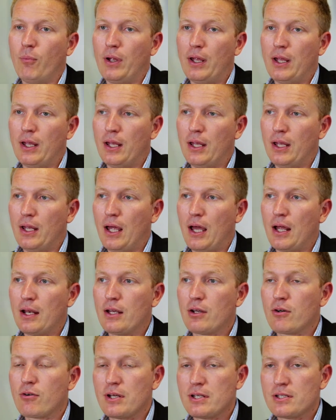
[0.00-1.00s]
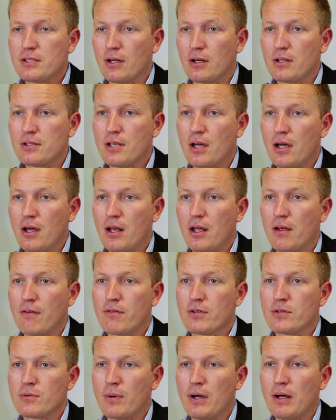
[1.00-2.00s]
We had increased our
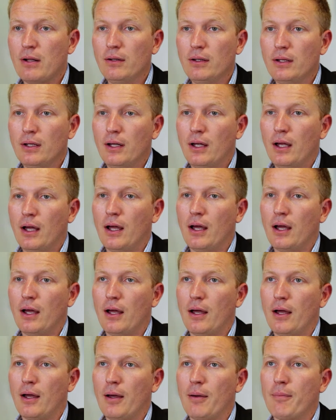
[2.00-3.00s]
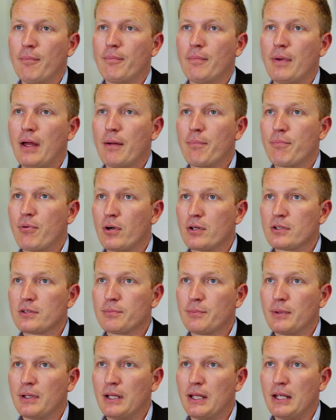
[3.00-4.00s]
turnover as well,
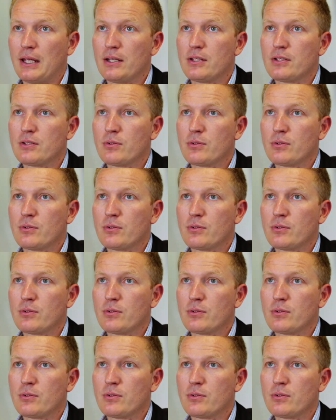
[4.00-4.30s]
approximately